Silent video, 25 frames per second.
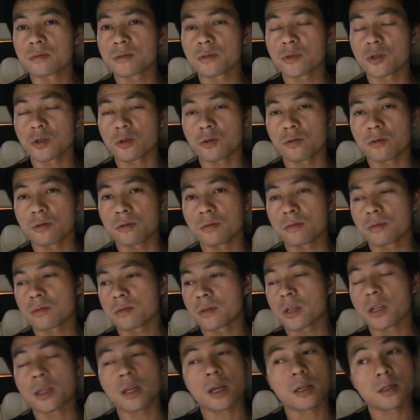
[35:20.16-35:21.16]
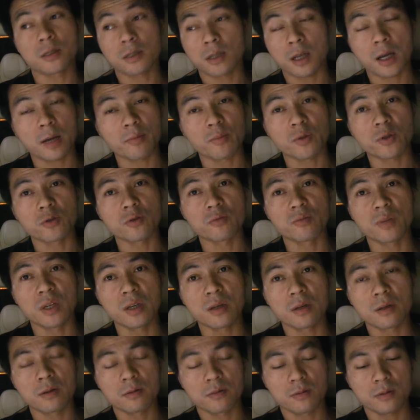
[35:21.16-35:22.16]
So that hasn't happened to
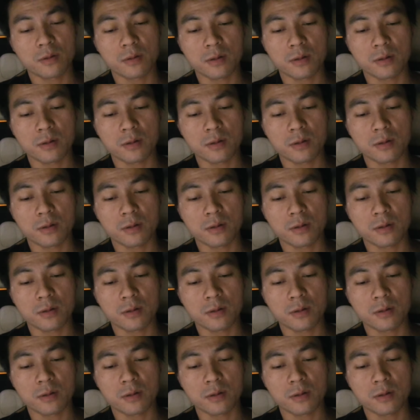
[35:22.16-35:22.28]
me.